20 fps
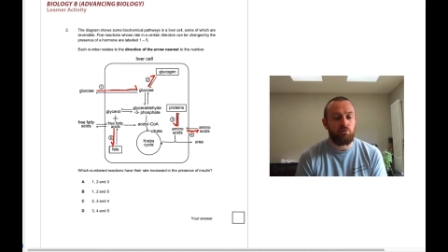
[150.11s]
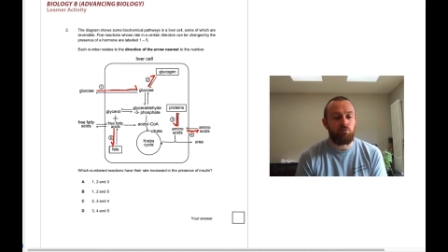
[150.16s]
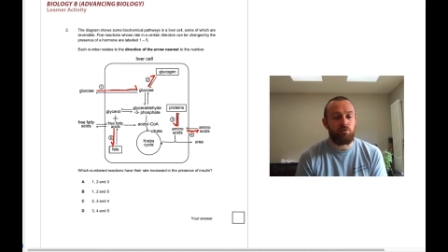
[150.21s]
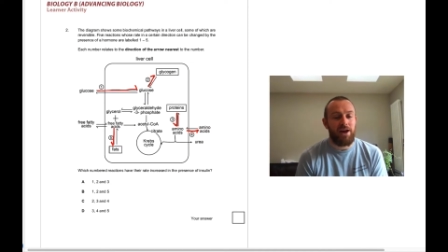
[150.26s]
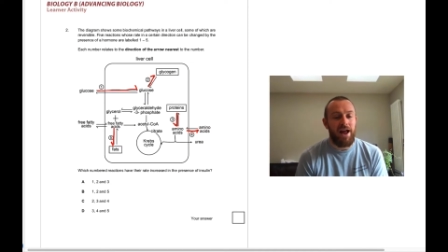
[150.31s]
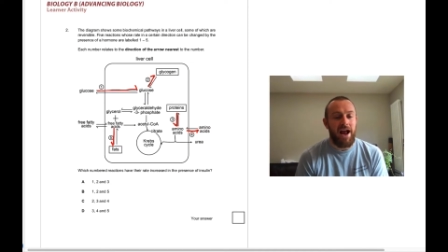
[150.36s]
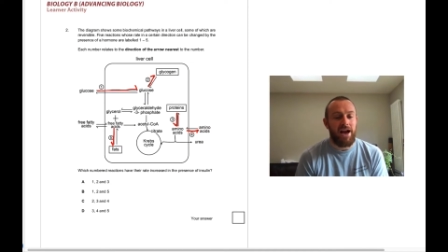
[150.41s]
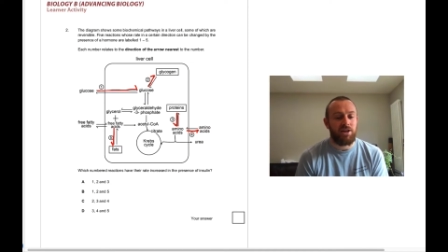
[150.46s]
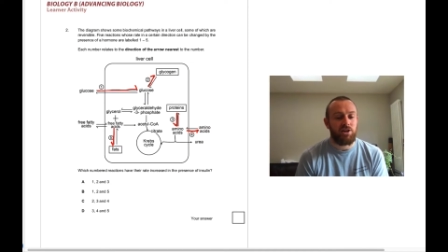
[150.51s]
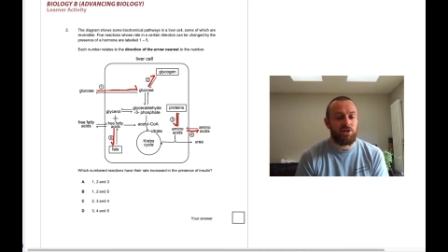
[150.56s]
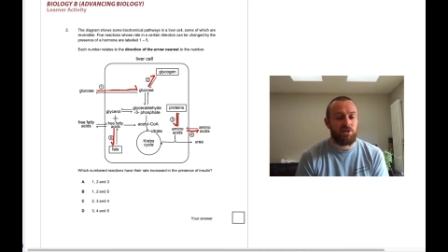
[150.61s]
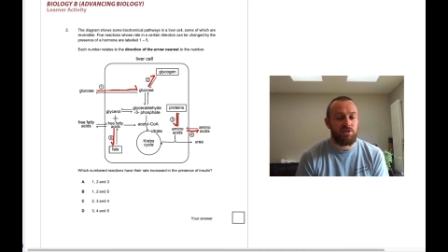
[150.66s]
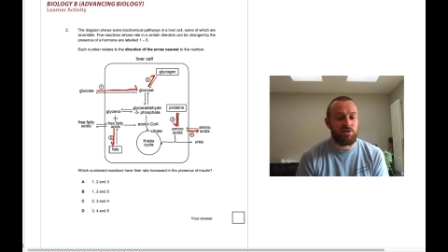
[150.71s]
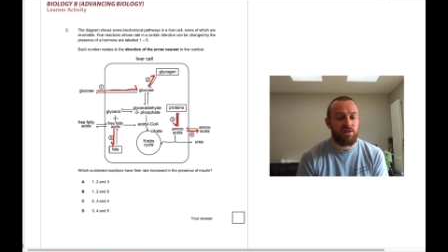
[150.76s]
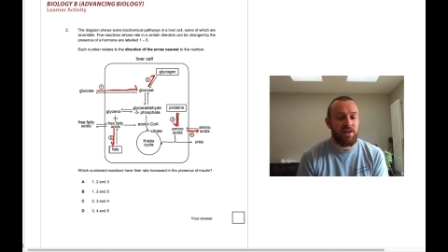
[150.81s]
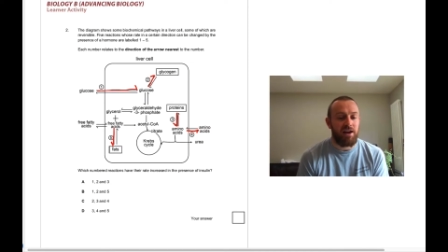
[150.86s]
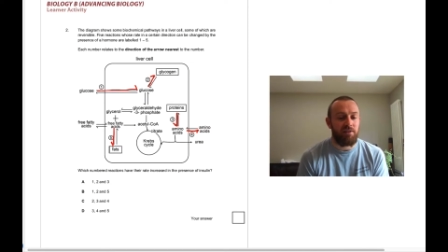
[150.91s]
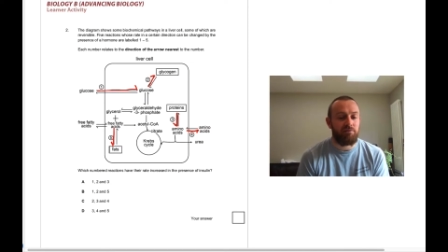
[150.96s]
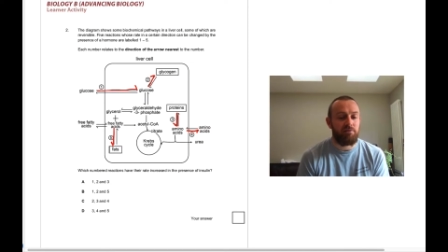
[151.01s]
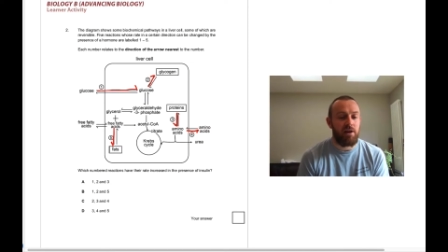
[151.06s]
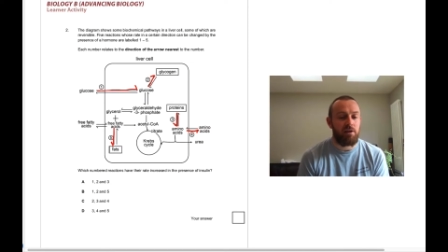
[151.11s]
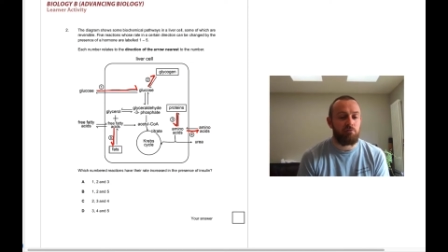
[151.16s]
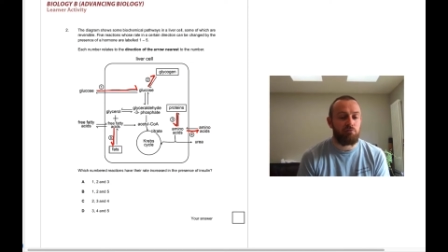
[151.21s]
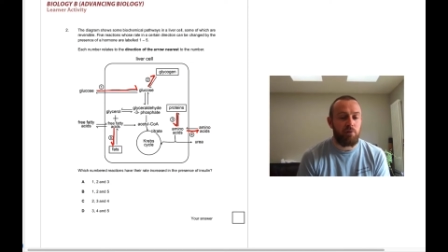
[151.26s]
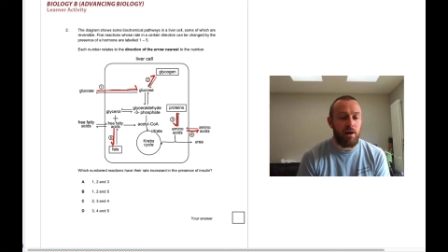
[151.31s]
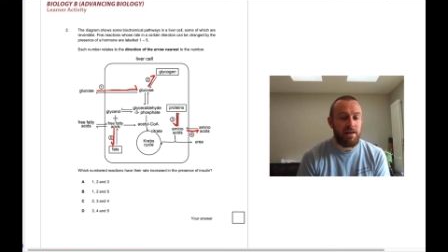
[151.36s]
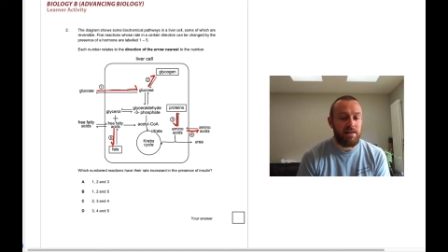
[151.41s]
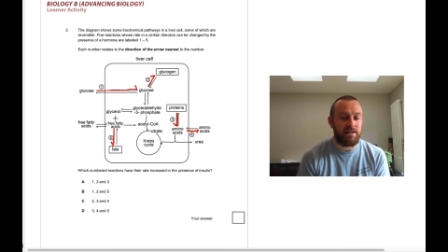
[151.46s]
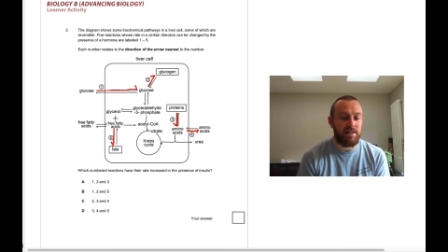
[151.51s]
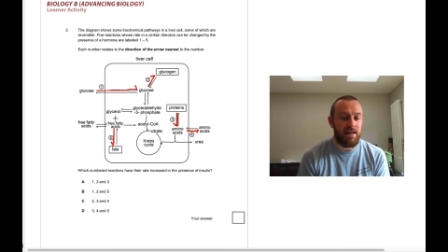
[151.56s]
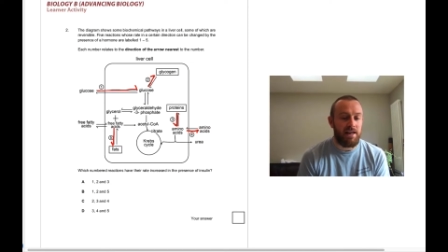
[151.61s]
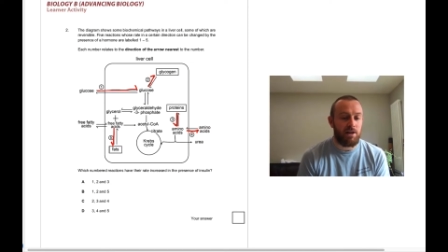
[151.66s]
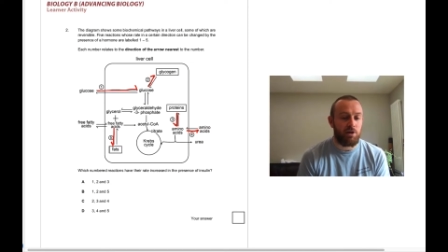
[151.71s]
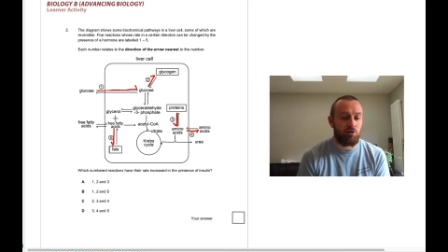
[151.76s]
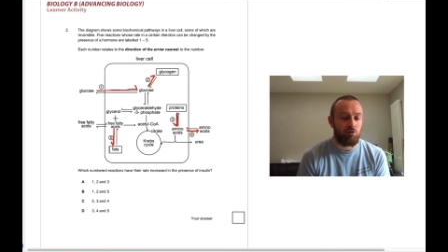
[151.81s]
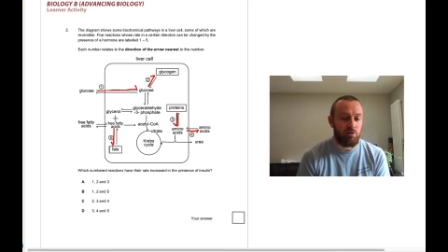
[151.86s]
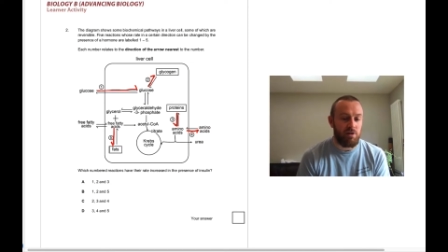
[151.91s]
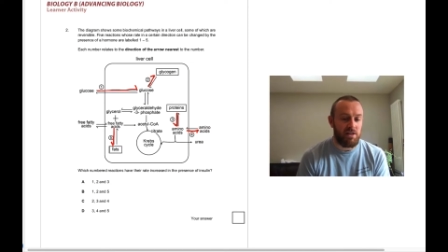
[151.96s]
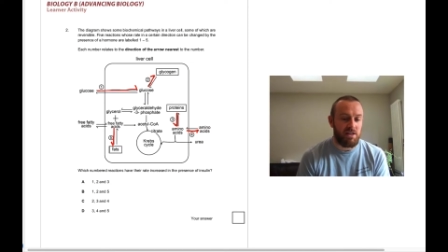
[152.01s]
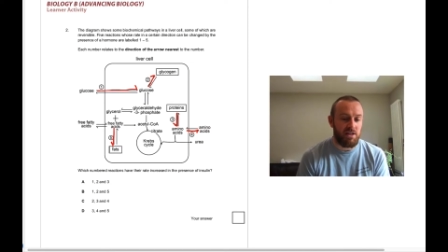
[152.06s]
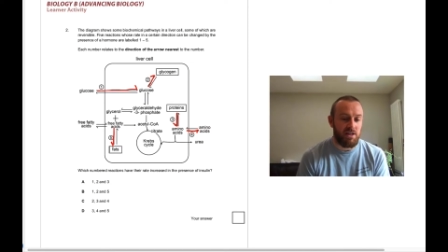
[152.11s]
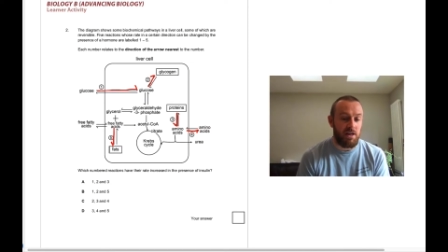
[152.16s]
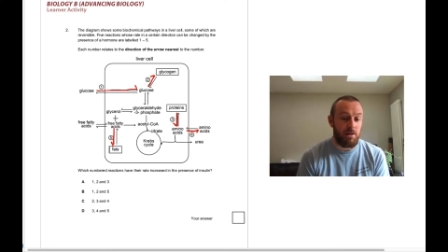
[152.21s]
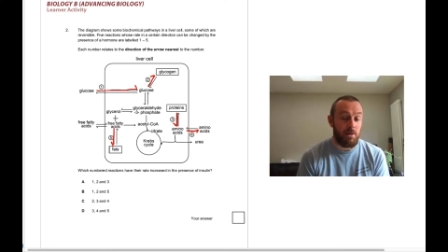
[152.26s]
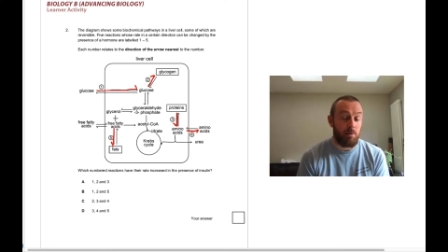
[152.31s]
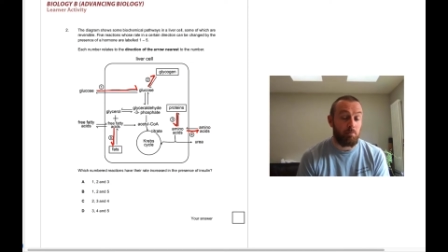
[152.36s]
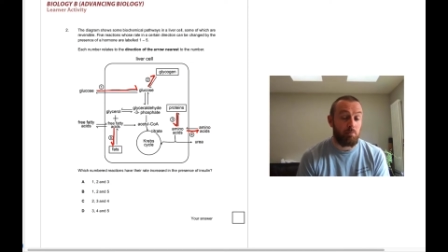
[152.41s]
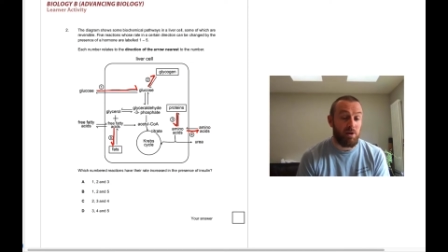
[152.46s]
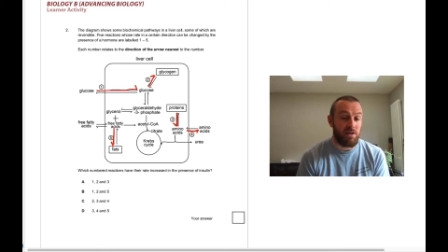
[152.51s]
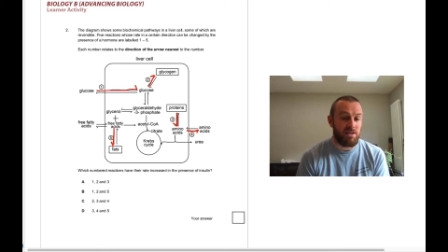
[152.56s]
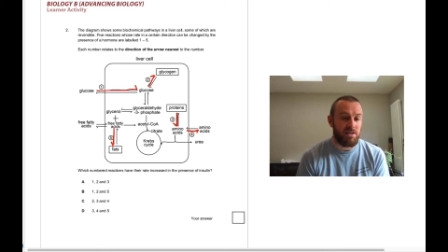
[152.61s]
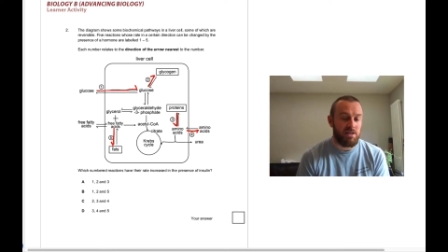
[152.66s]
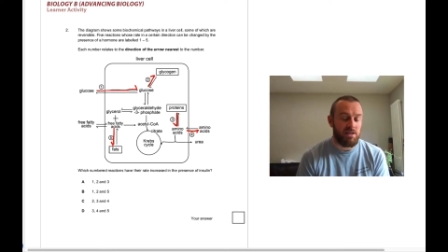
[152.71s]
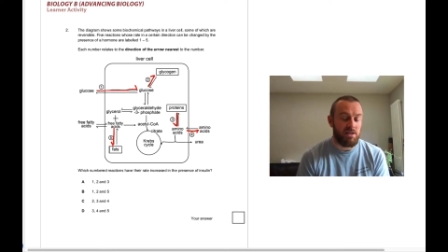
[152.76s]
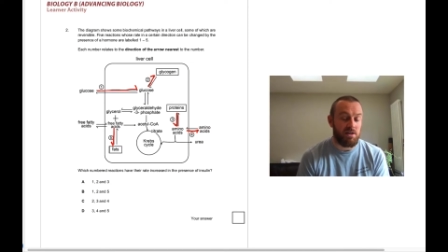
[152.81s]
reactions have their rate increased in the presence